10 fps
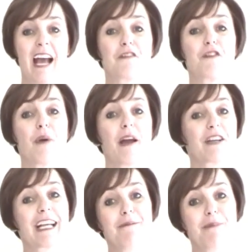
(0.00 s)
And if you
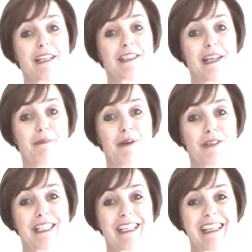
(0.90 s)
haven't come back to that
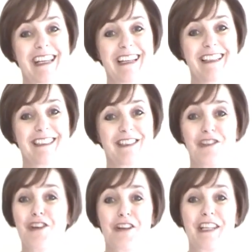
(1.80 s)
box in a year,
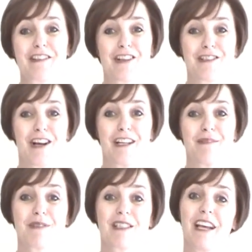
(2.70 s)
you don't need those
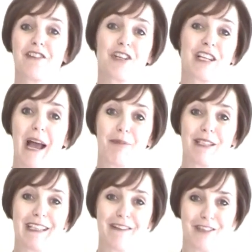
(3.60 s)
items and you can
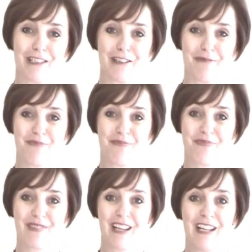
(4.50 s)
happily get rid of them.
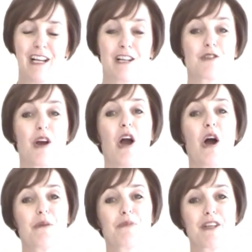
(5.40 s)
So I
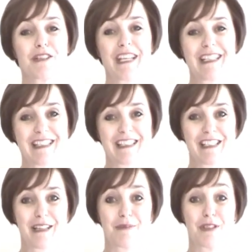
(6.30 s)
hope those hints and
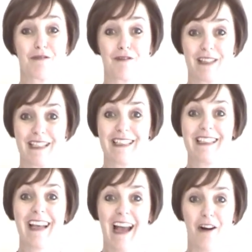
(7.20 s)
tips have
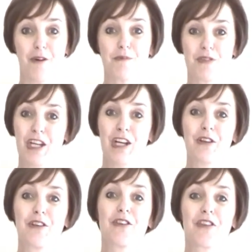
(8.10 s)
really helped
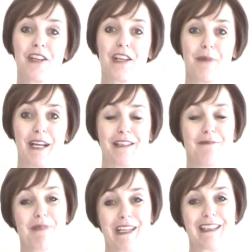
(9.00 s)
you think about your
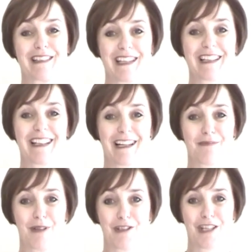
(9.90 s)
big declutter
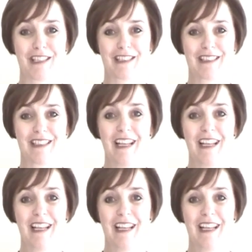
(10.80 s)
project.